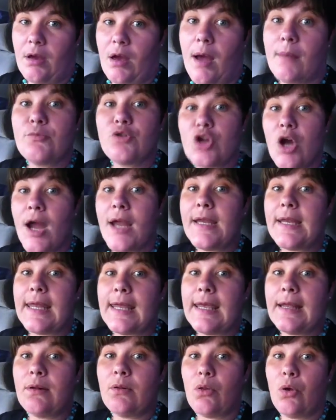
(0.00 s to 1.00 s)
I'm trying to
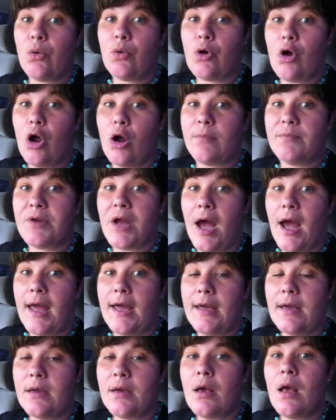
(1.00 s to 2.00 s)
eat a low-carb
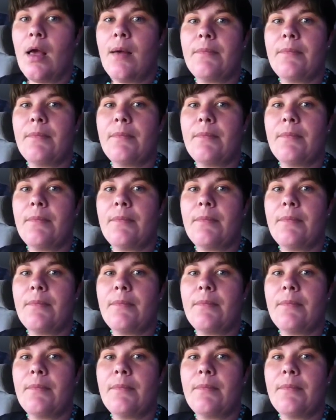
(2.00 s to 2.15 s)
diet,